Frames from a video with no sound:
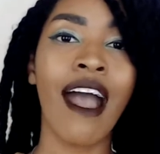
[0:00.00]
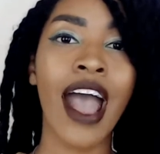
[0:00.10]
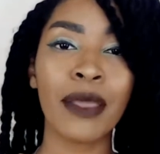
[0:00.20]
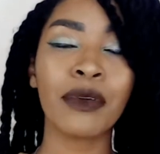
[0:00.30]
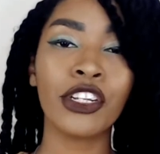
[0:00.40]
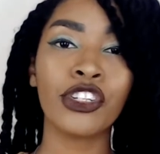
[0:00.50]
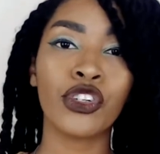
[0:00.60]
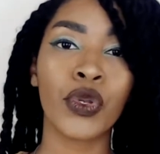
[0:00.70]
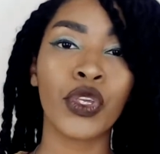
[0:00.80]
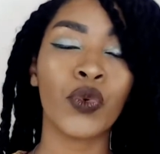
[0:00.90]
I'm going to
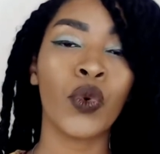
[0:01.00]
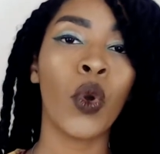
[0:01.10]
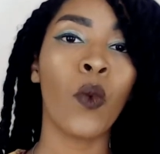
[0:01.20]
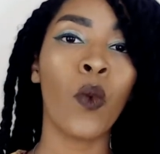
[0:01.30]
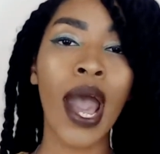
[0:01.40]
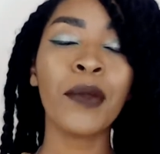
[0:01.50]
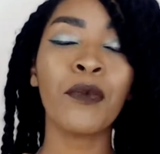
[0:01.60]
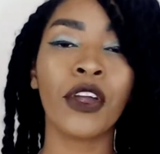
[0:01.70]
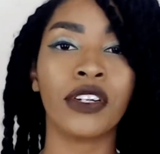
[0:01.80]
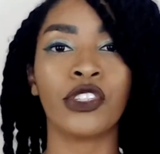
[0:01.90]
show you why
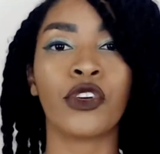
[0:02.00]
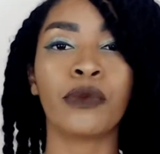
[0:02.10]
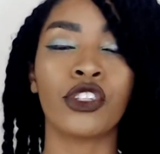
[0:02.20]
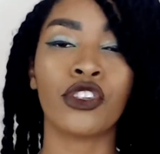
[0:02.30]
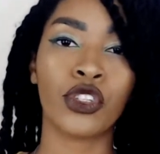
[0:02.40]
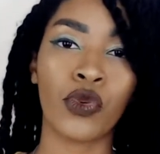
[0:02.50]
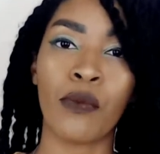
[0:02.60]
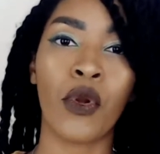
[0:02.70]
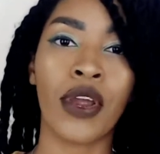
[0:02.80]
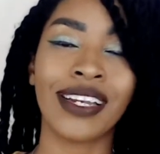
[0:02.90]
product descriptions are so
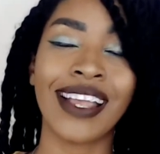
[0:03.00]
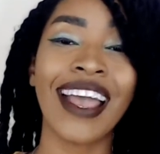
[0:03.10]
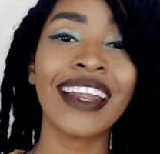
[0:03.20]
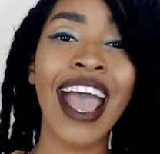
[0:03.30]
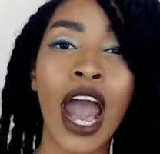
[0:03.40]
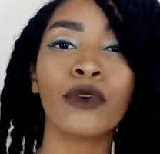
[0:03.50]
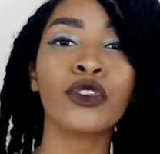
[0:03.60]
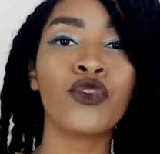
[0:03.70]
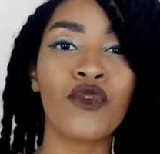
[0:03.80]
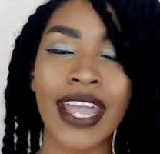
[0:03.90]
important and how
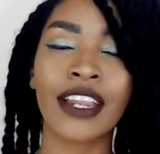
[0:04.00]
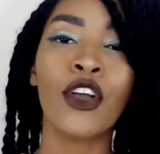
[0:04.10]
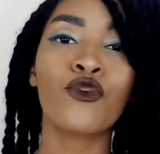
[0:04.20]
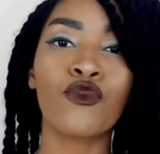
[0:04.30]
to write